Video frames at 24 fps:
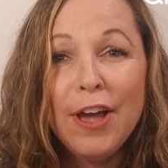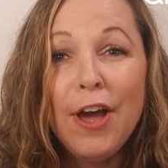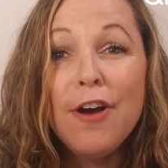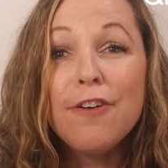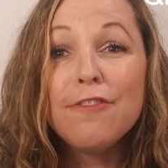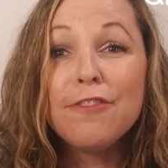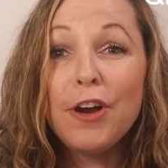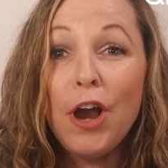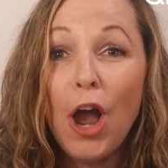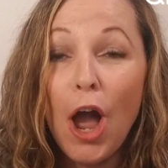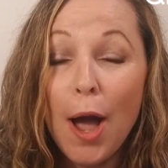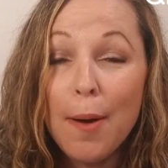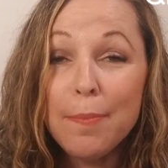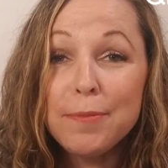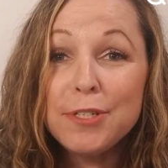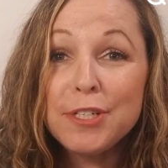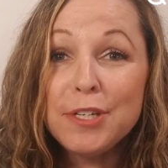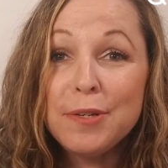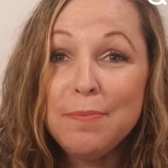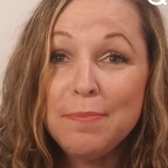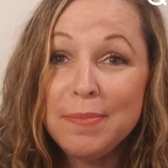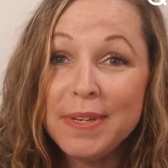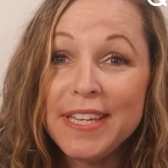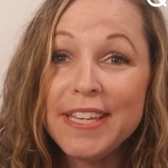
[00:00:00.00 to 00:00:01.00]
For
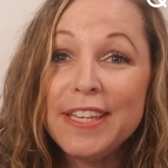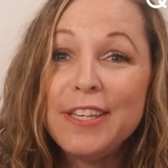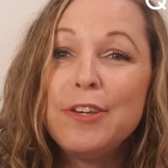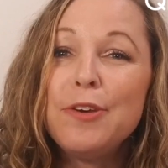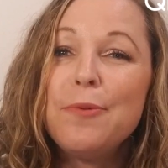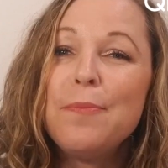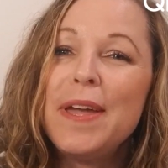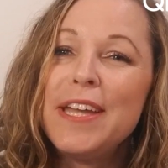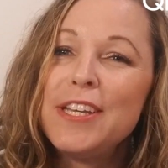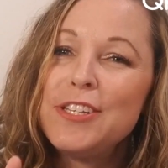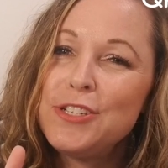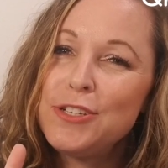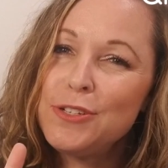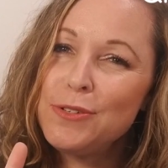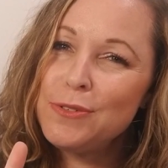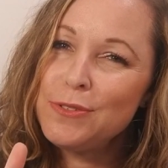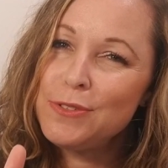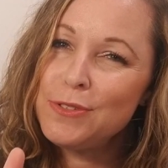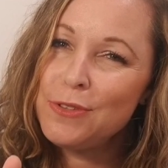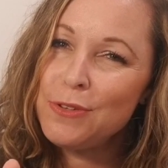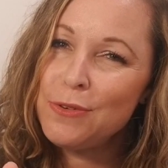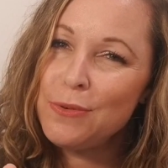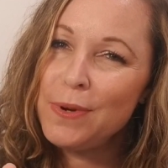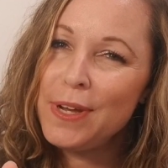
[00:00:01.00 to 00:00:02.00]
option B, you may choose
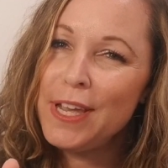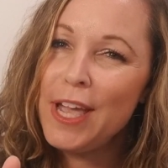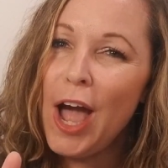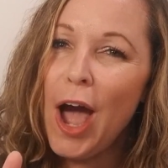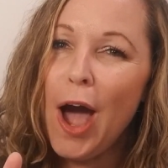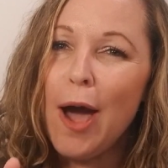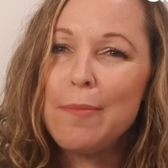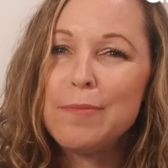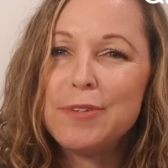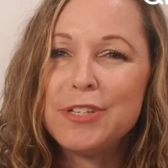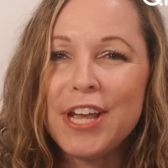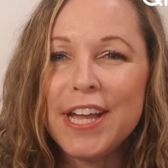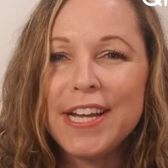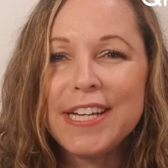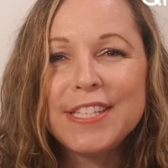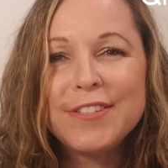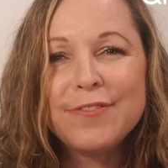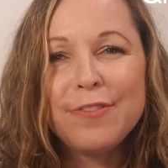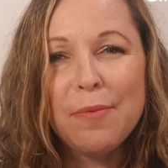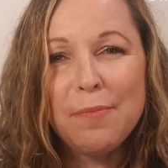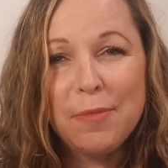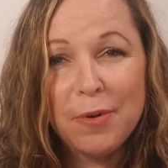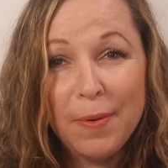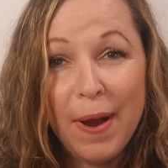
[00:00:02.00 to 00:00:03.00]
3 objects
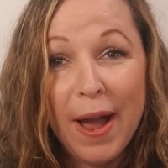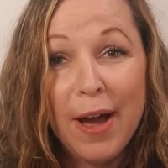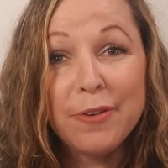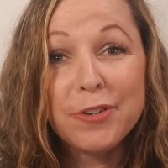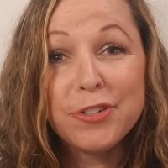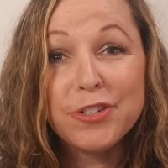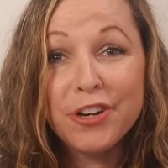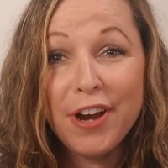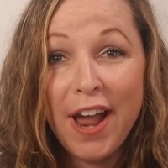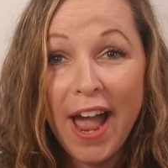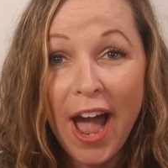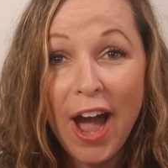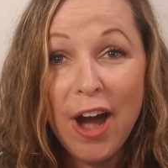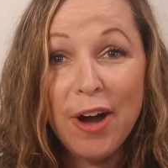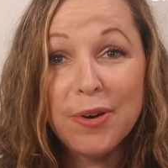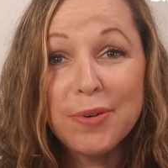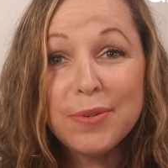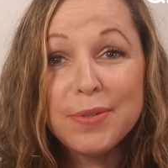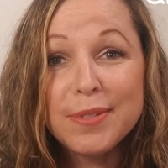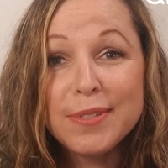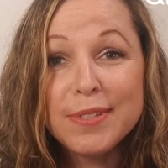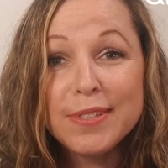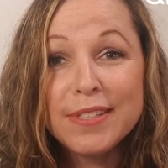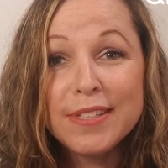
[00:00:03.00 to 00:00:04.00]
from around your
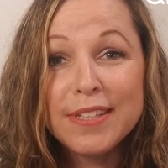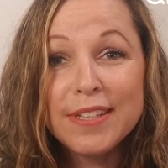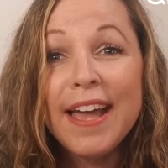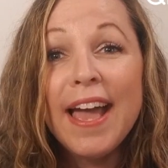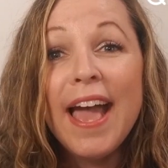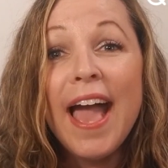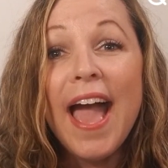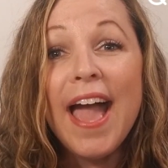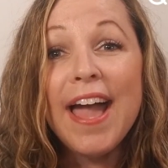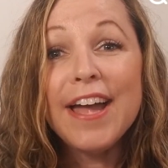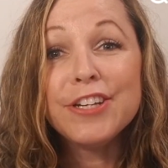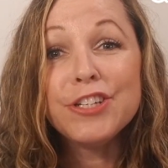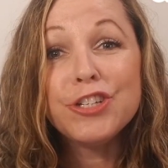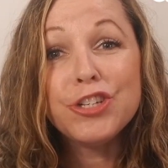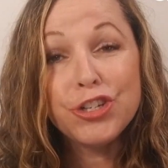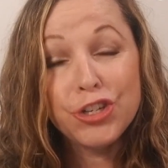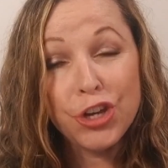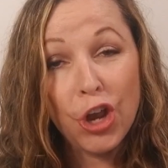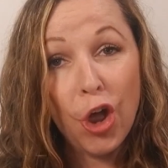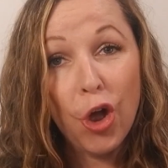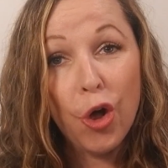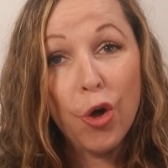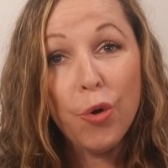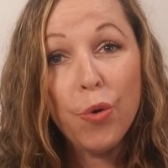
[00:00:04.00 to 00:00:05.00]
house and
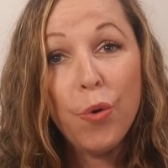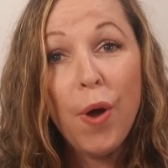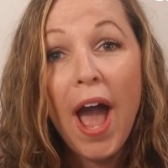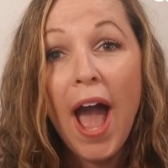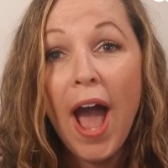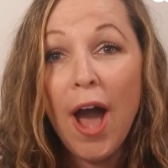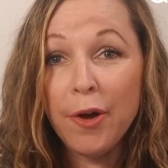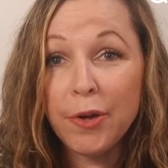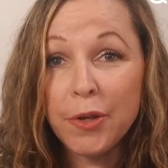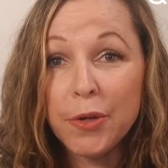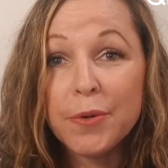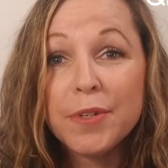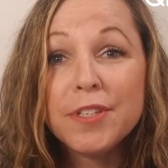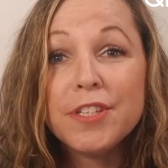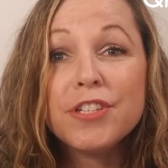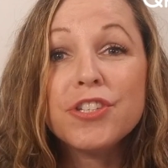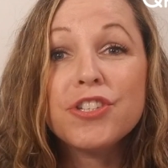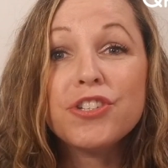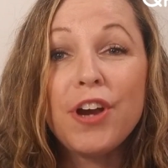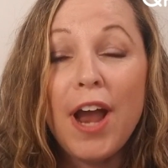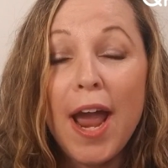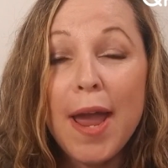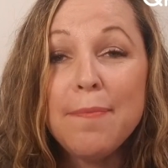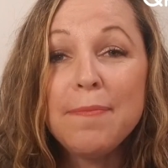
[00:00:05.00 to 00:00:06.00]
show how you would
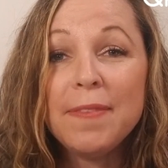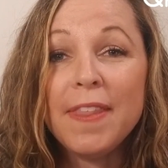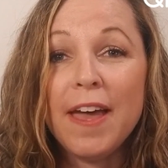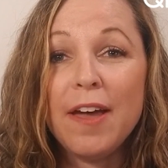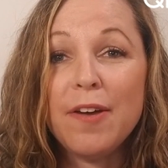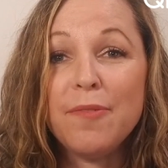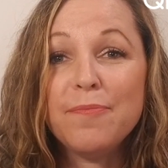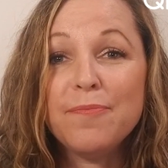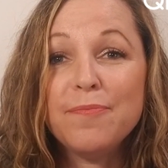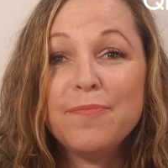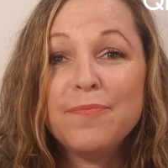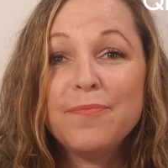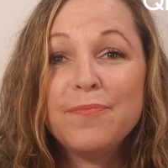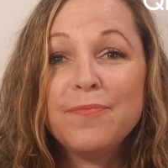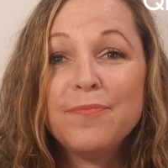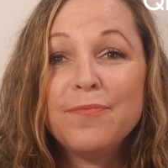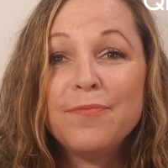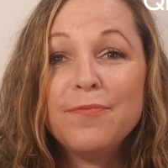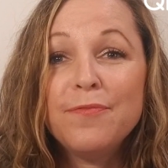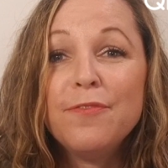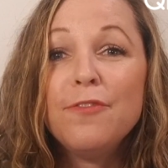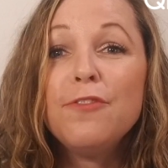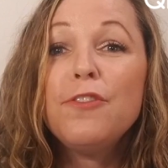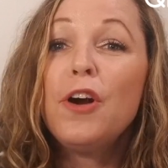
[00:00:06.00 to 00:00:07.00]
describe them.
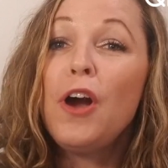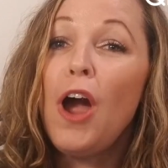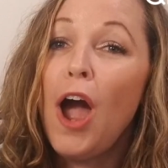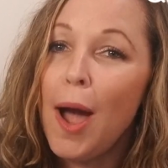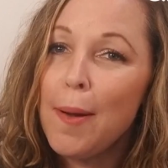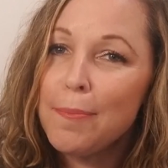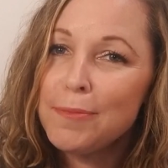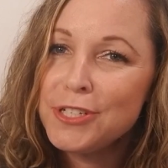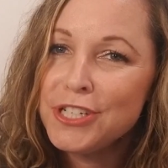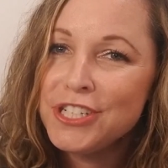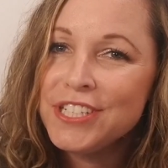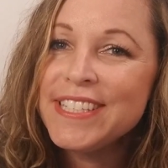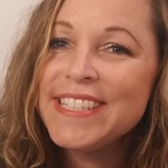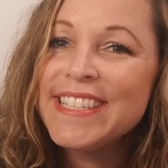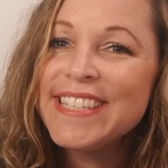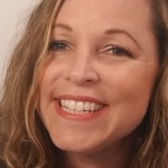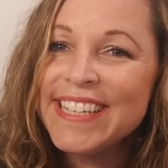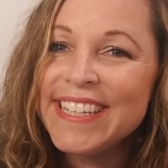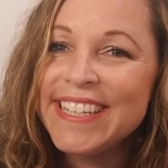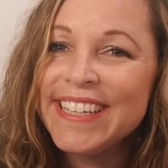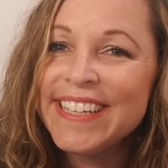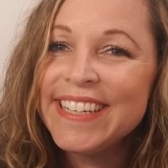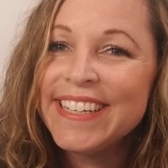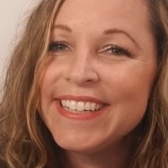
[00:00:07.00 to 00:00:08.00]
For option
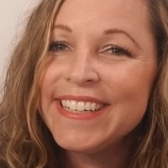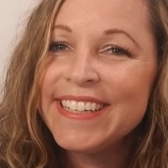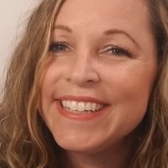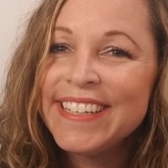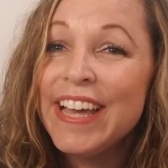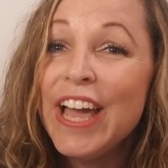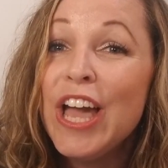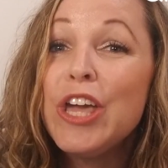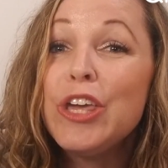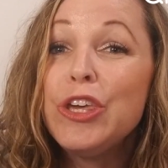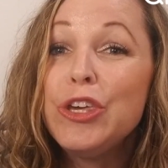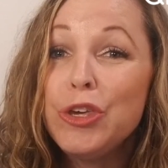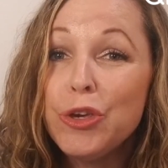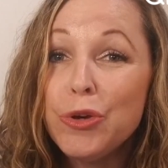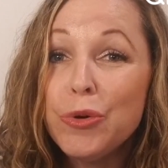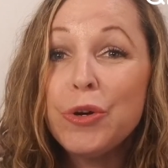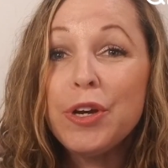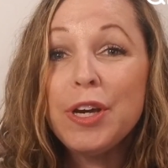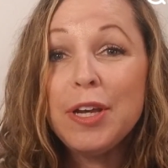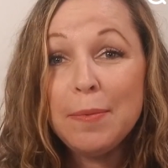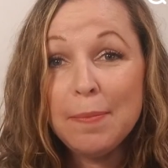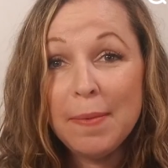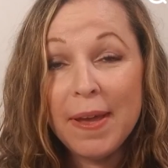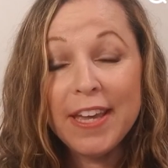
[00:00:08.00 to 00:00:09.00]
C, you
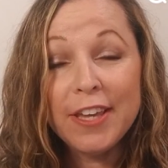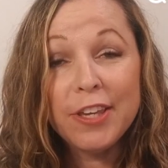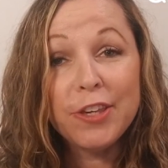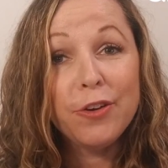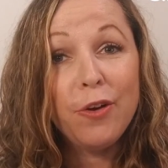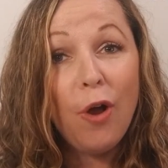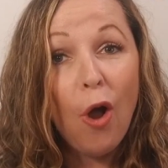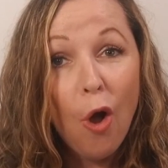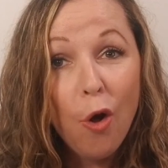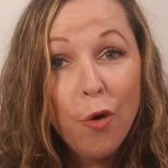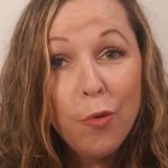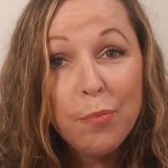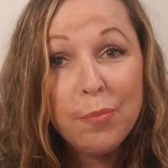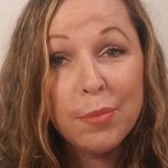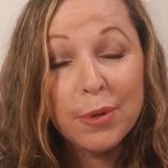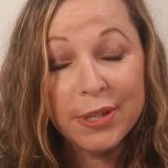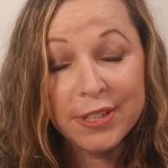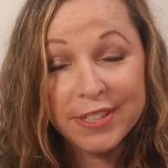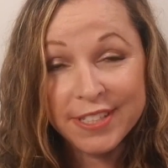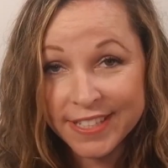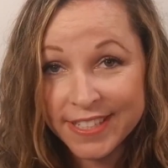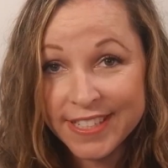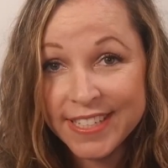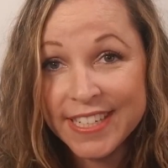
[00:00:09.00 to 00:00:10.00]
could make your own book
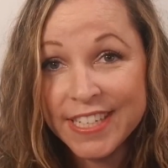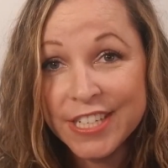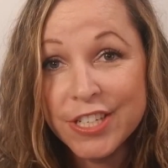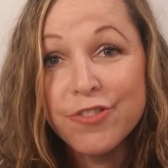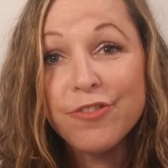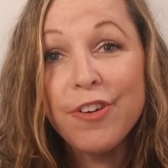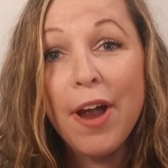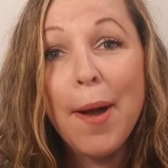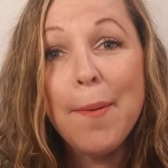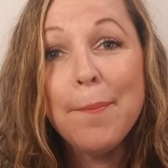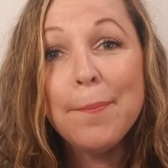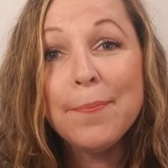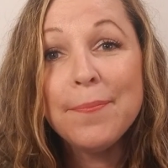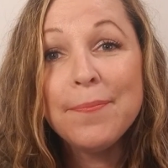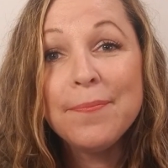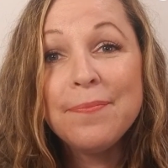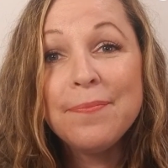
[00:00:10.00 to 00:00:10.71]
to teach from.